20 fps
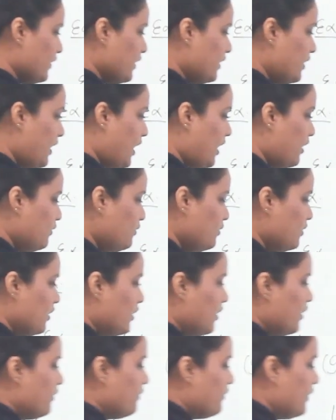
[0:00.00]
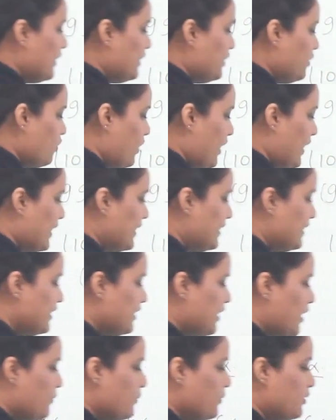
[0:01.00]
Now when you add the
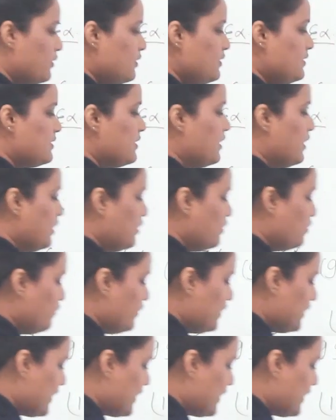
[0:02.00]
numbers, you will